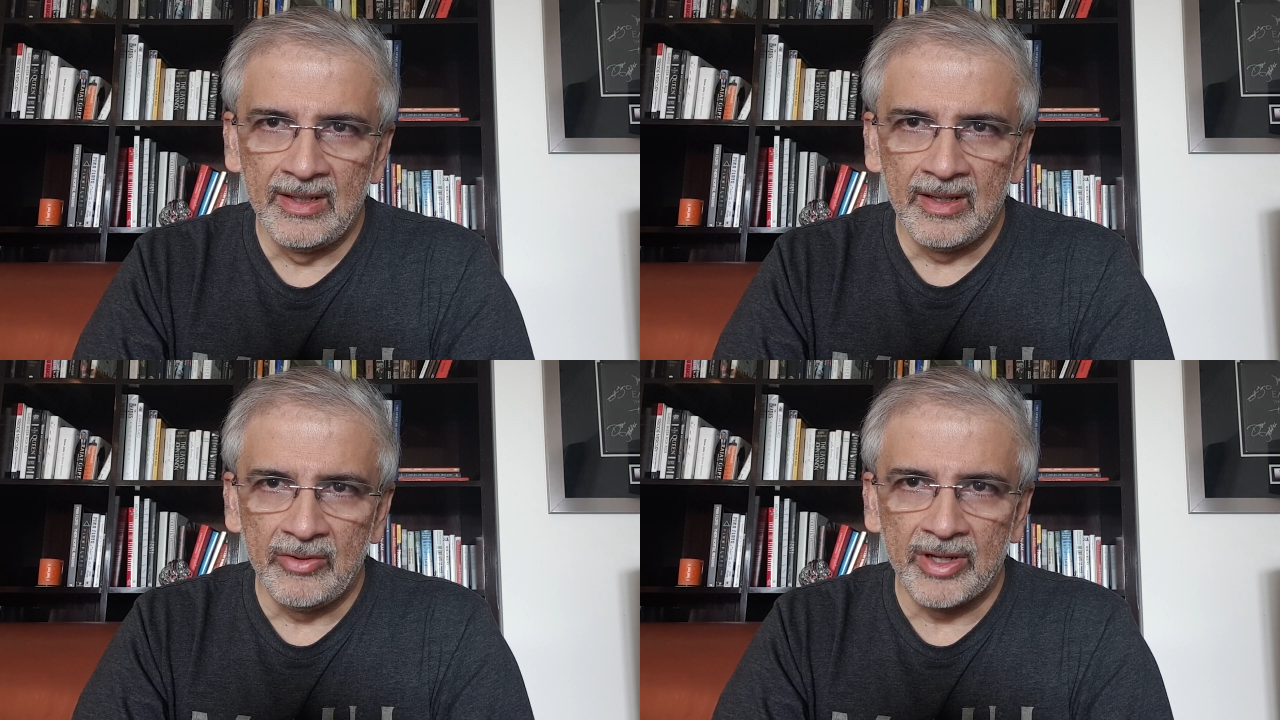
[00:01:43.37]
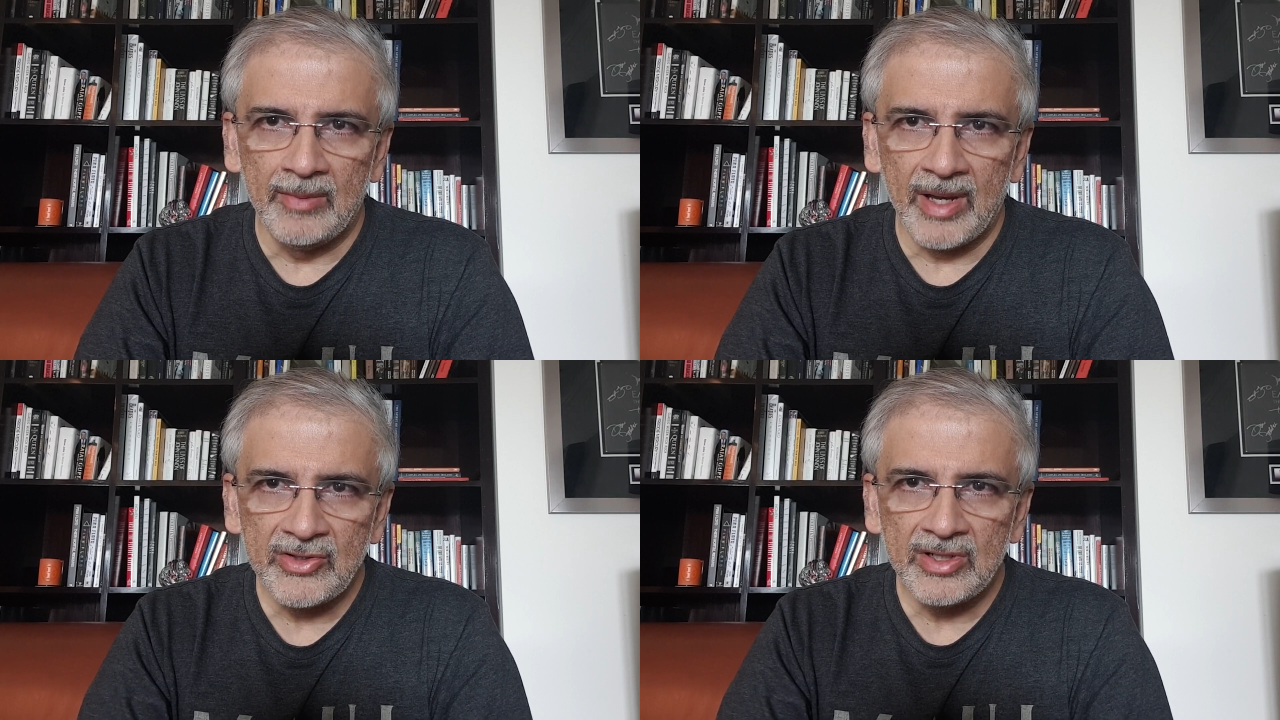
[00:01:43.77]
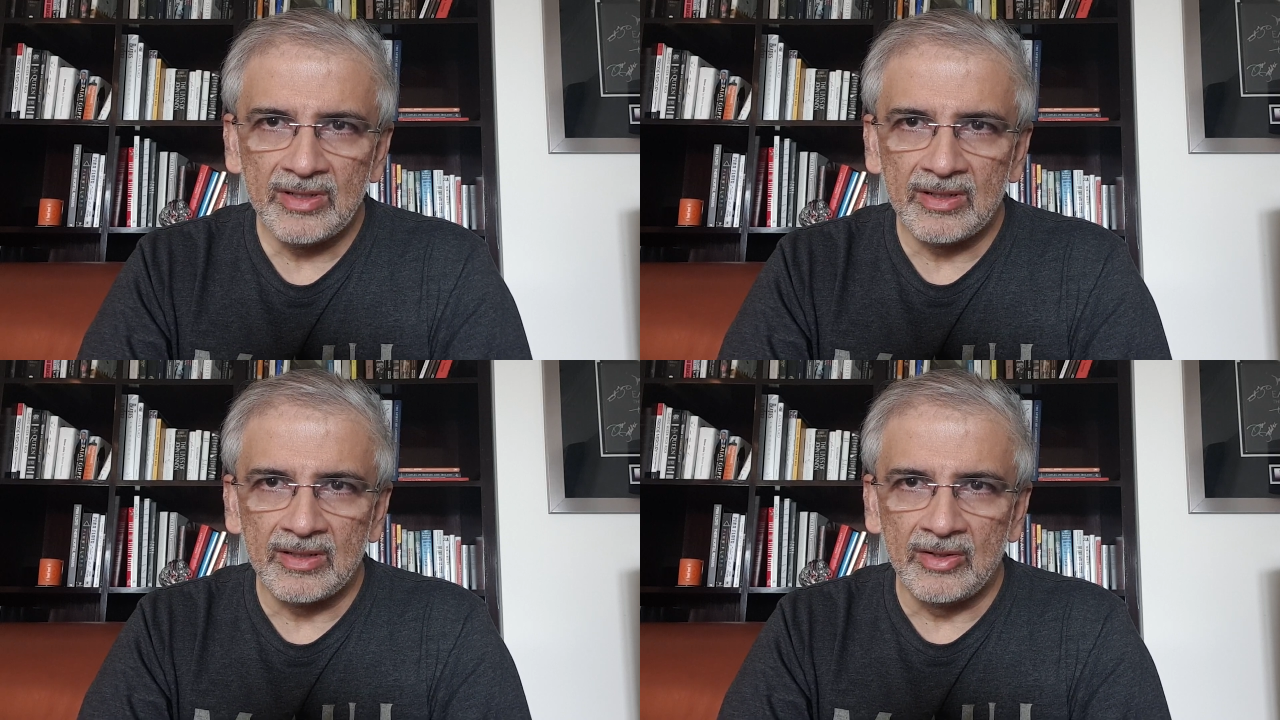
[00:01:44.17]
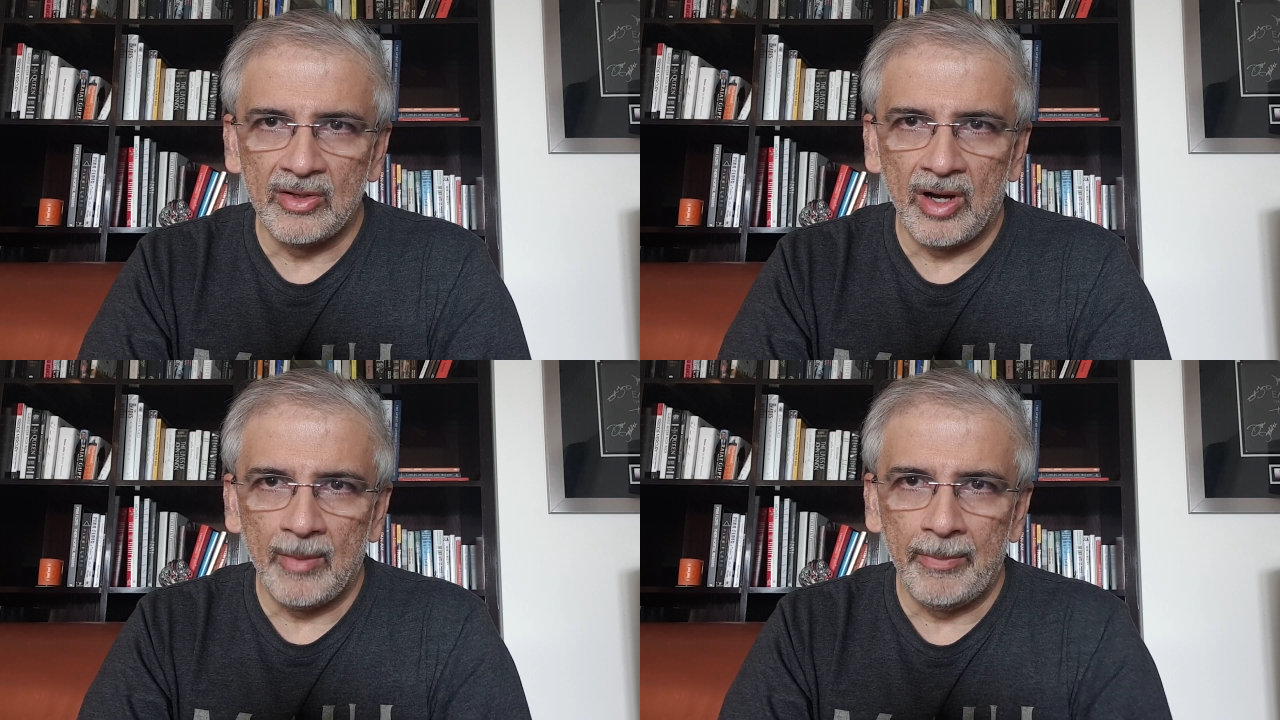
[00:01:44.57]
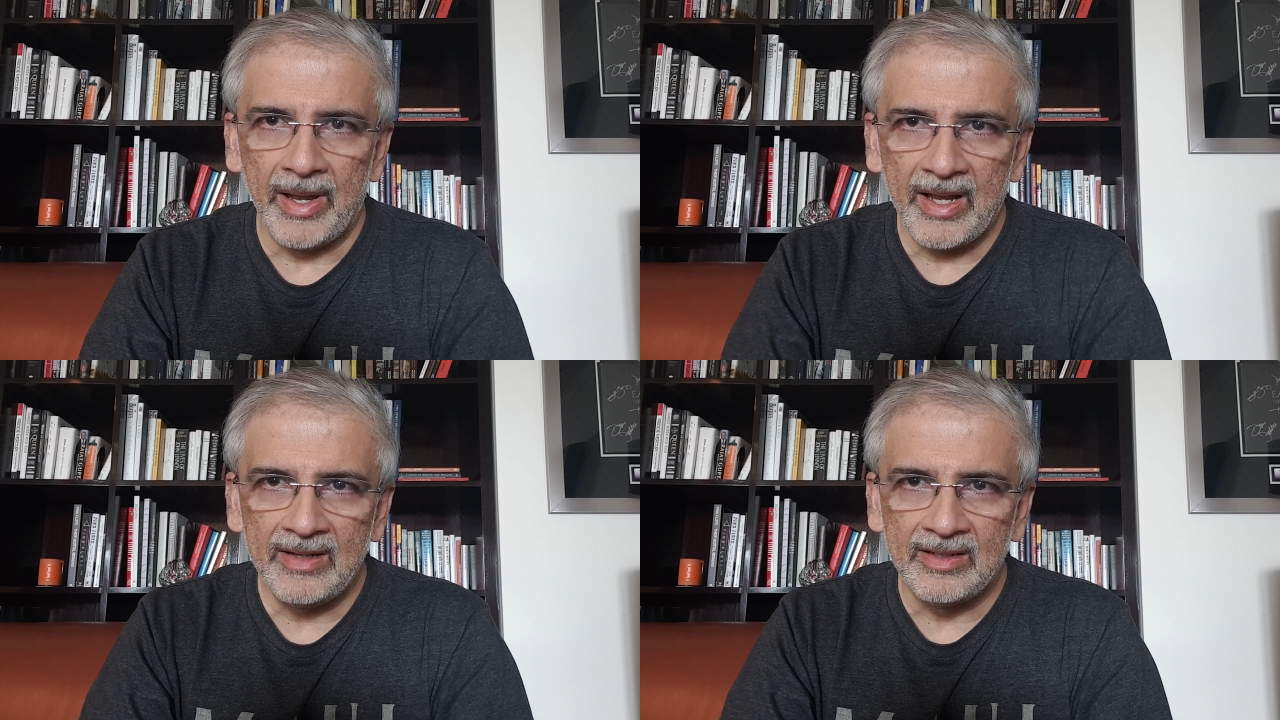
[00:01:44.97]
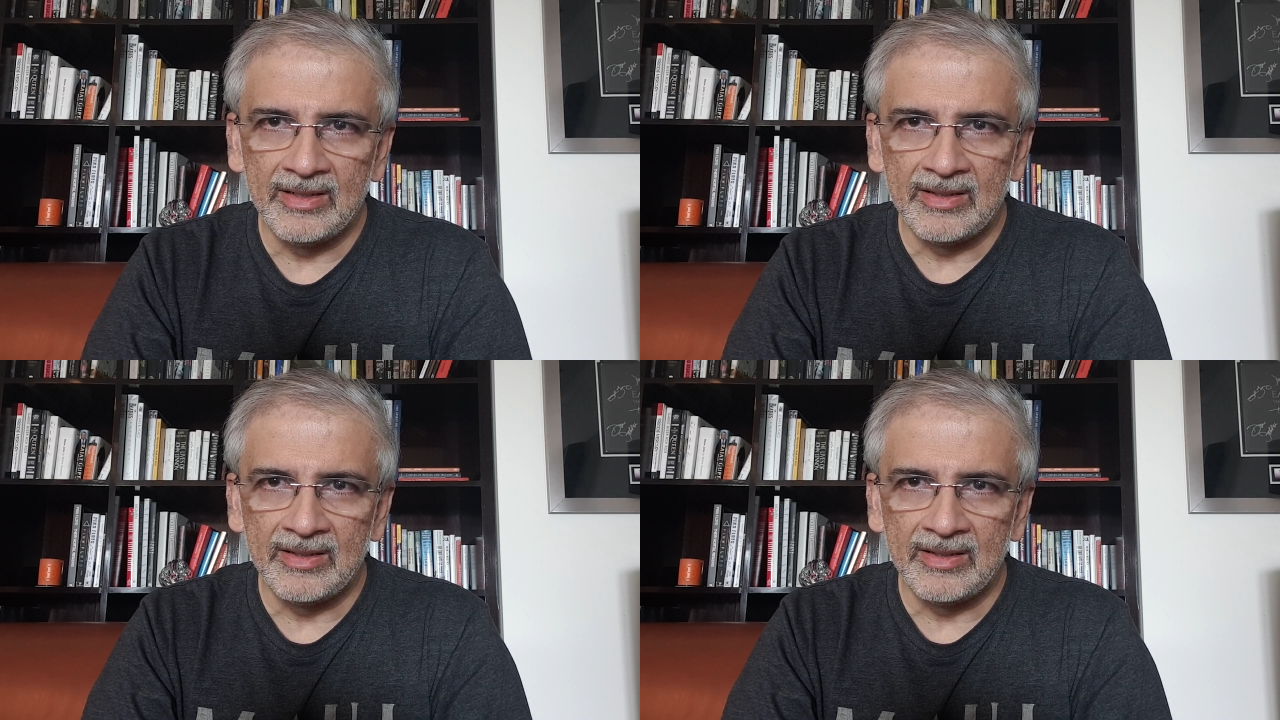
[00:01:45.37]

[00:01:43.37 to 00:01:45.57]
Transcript: You can imagine, how bad